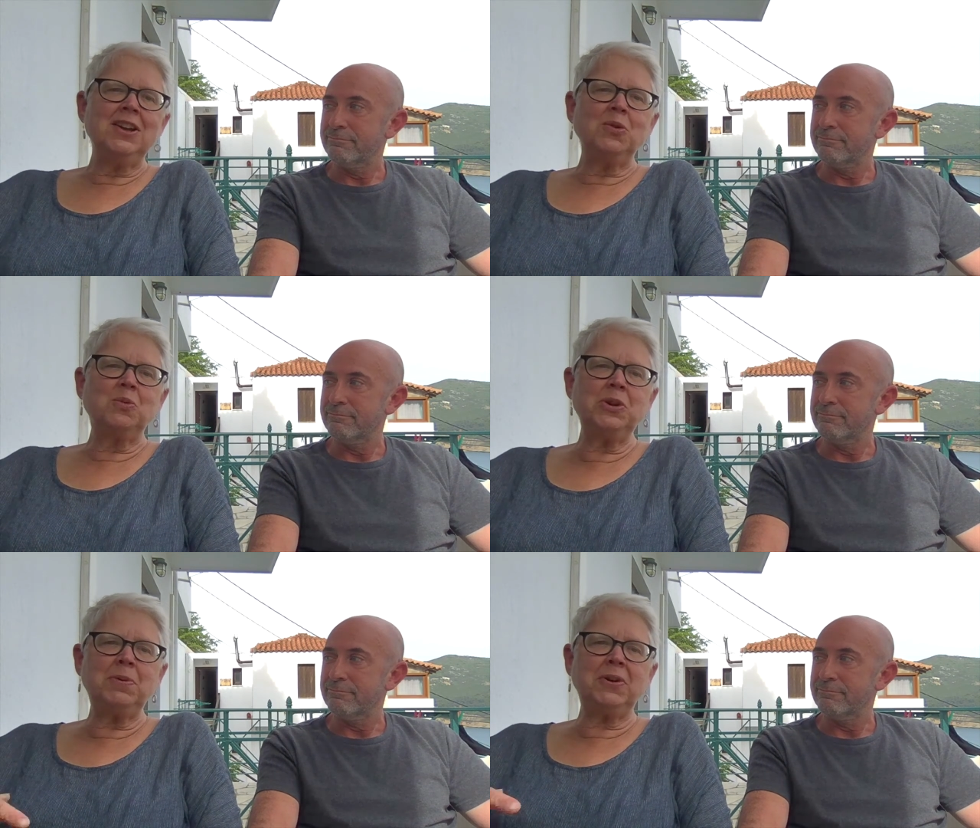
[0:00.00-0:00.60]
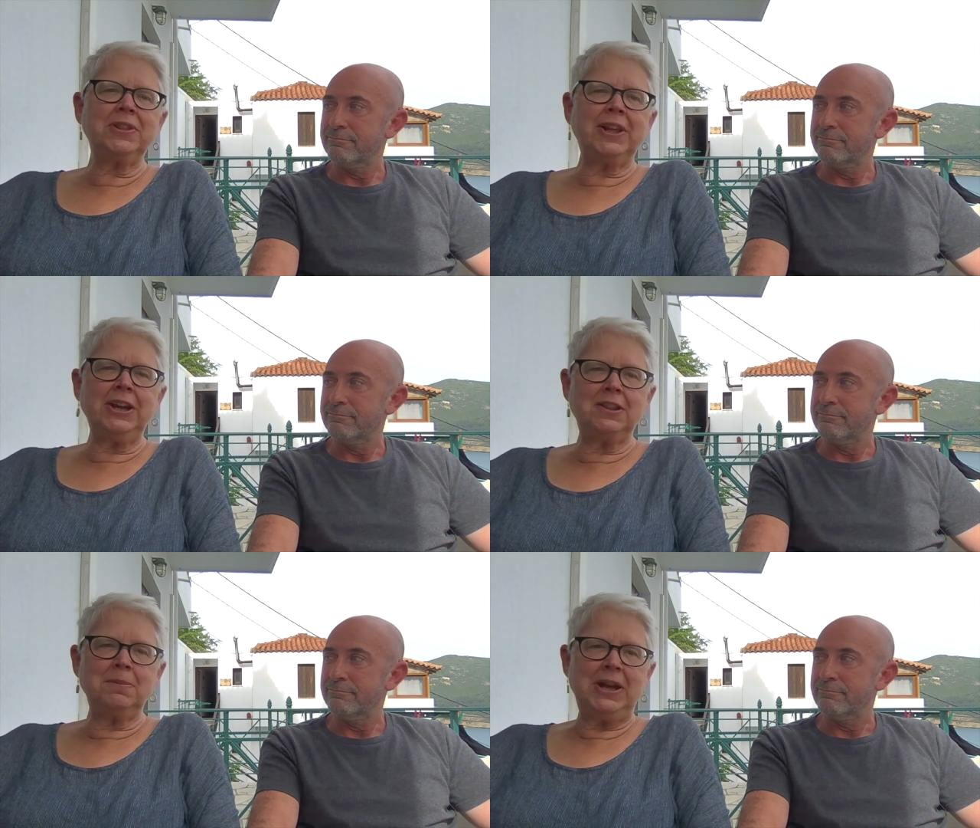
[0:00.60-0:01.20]
Speaker 1: We both
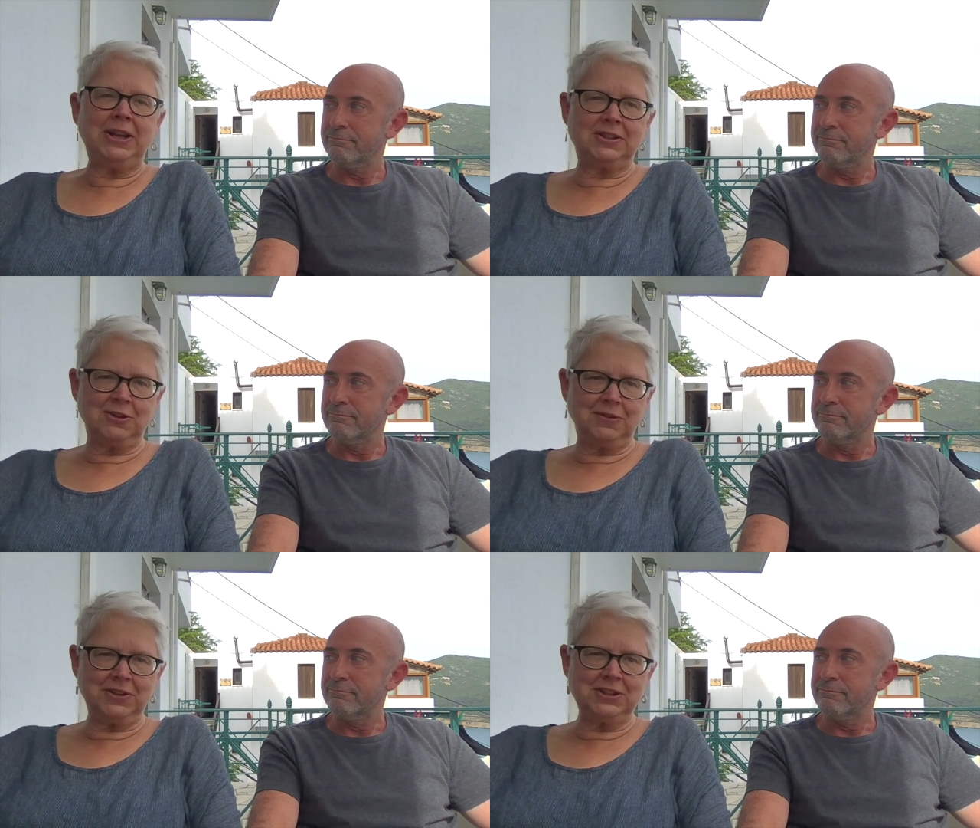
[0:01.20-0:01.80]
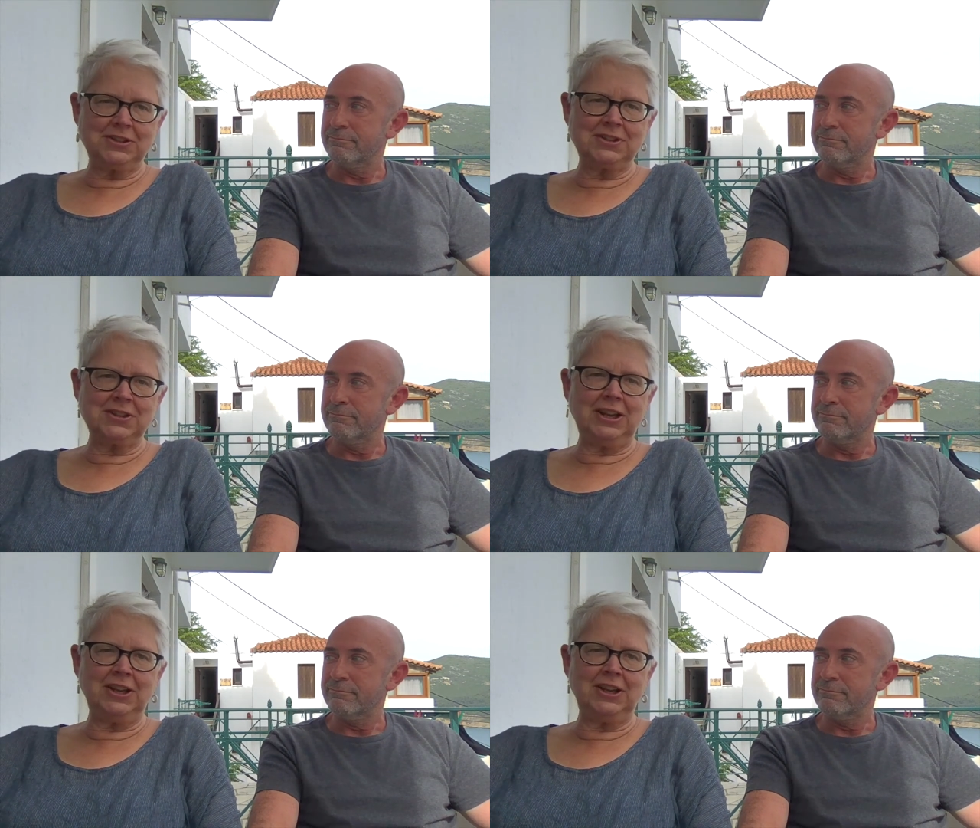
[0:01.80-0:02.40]
like the matte surface.
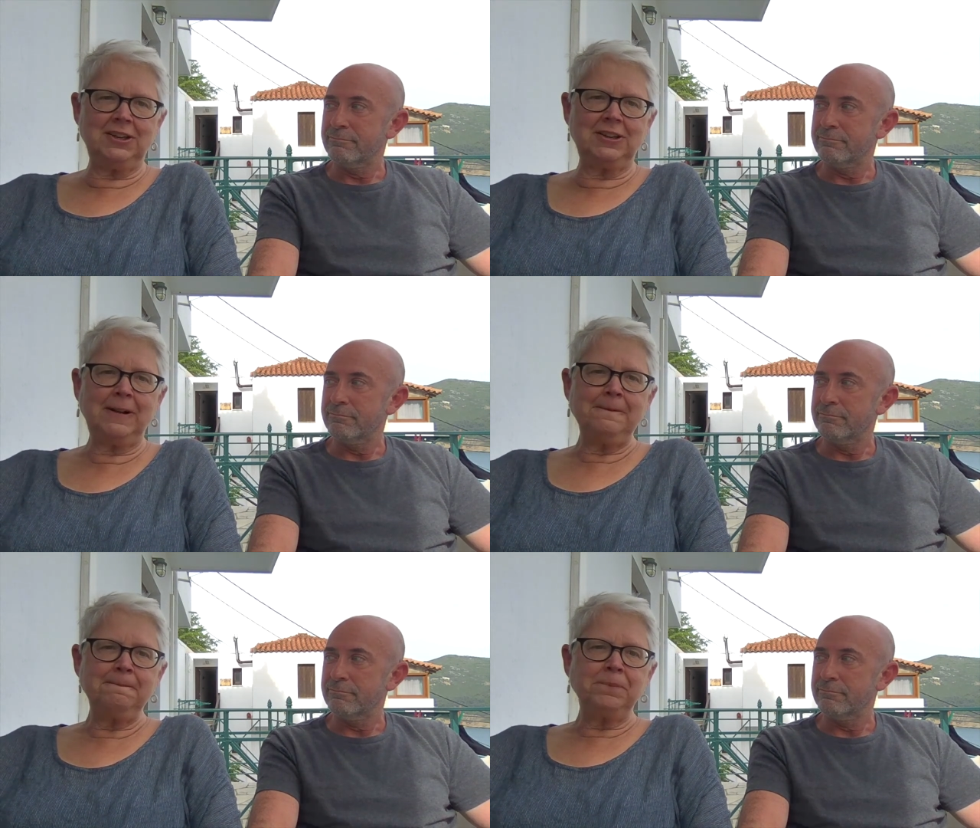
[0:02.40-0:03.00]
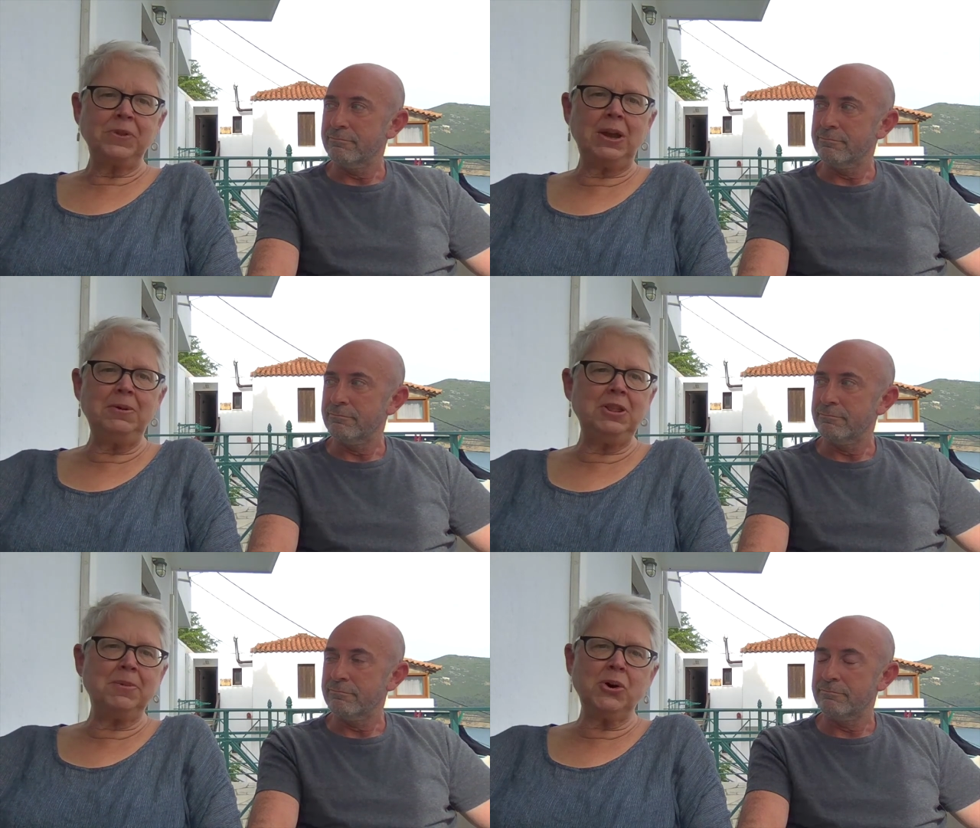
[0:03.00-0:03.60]
And I
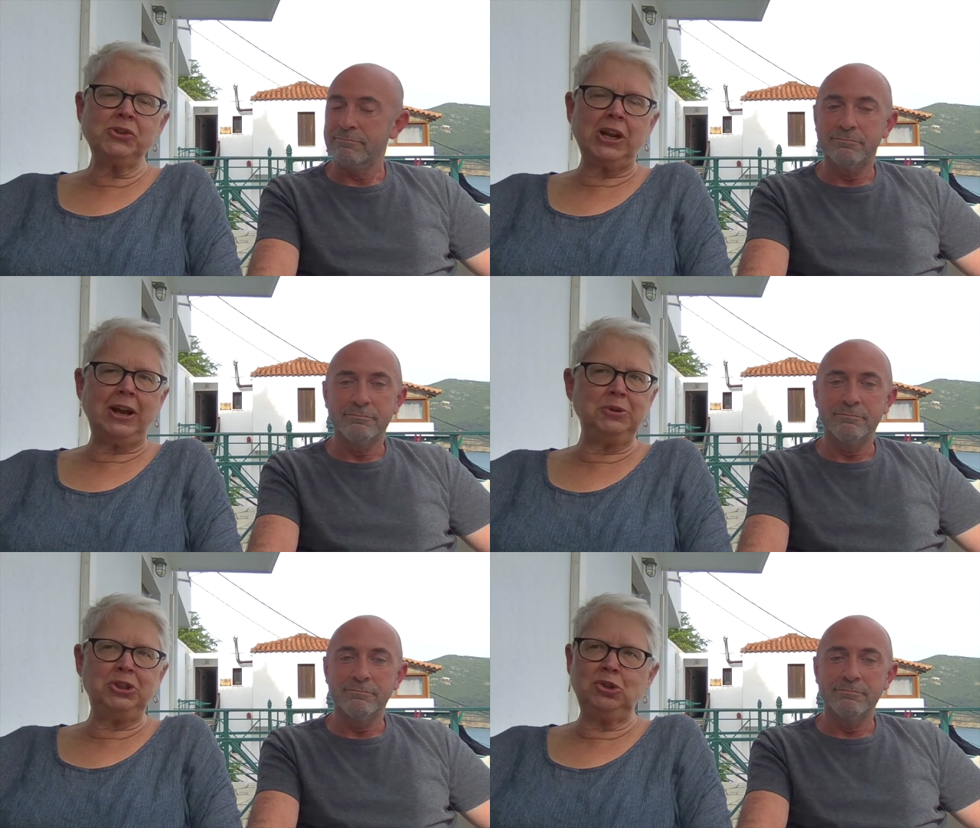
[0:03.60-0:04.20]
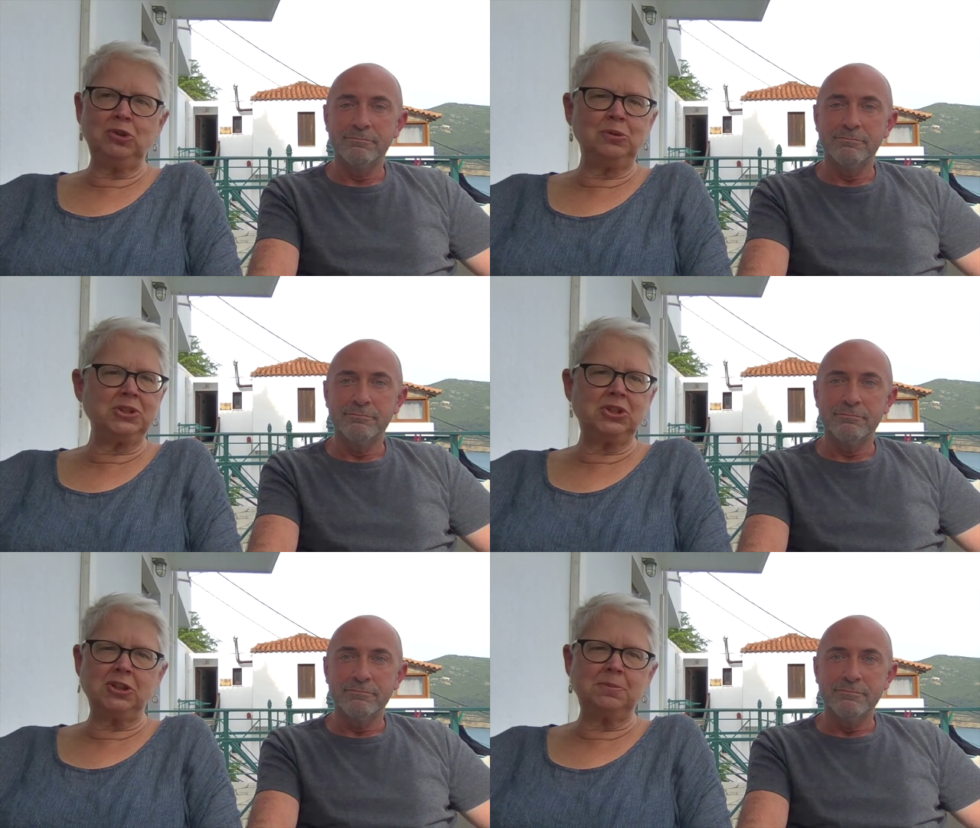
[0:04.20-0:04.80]
mean, the most I would do
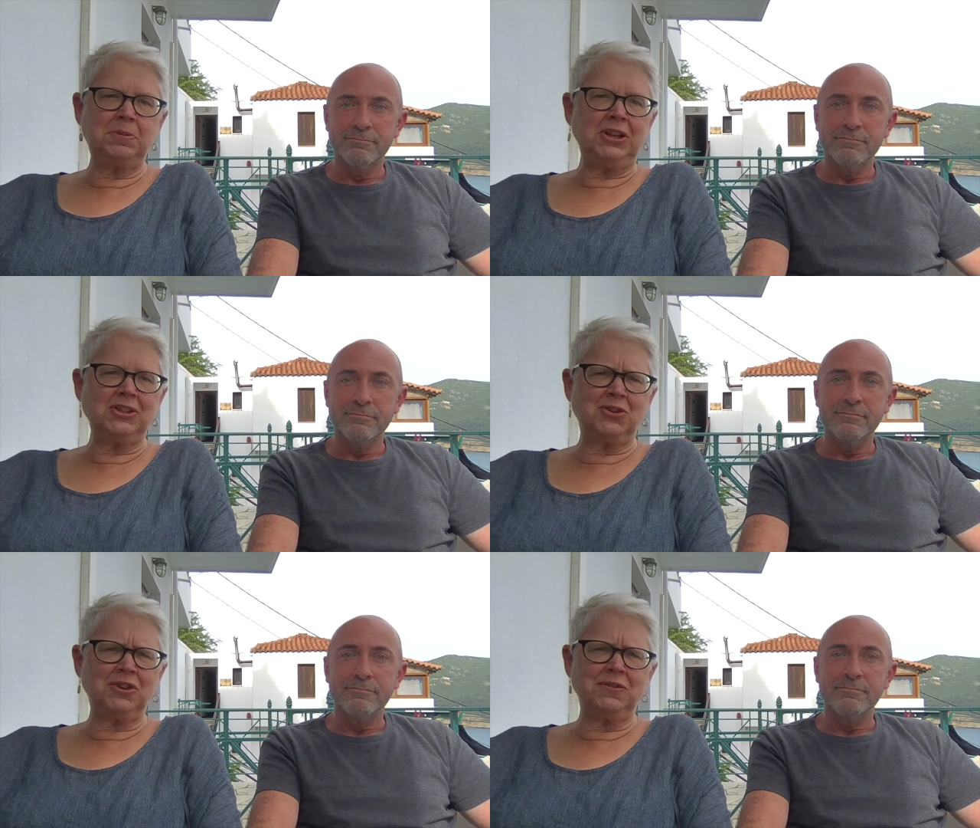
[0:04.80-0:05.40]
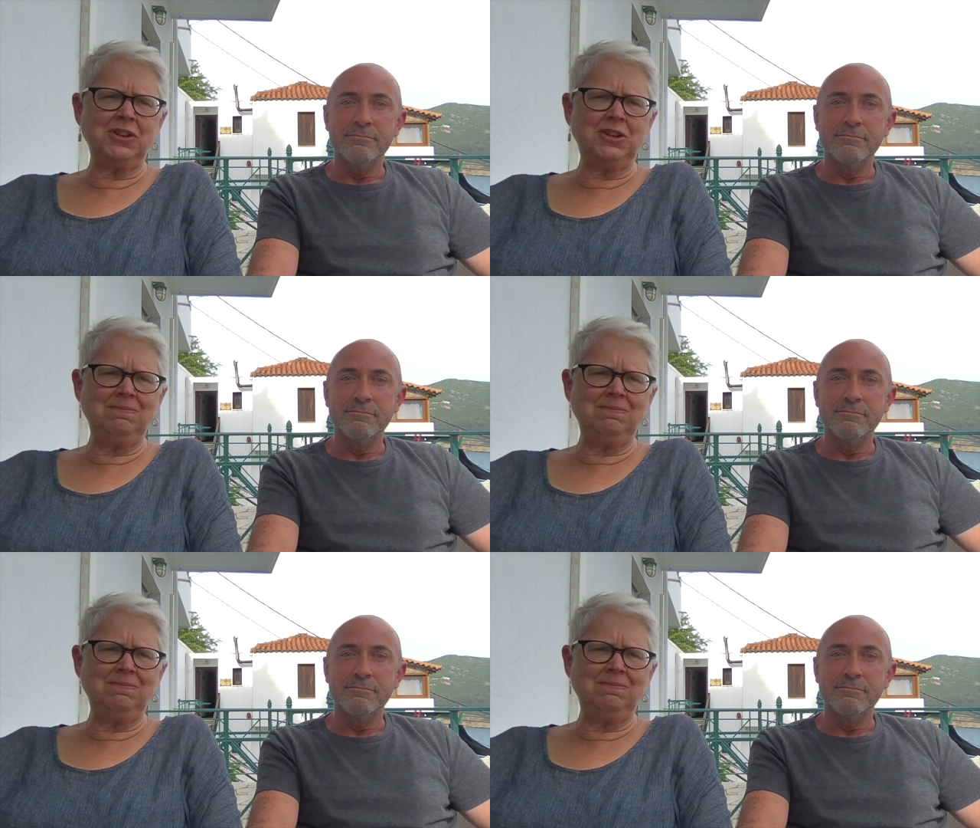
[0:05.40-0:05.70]
would just be to sort of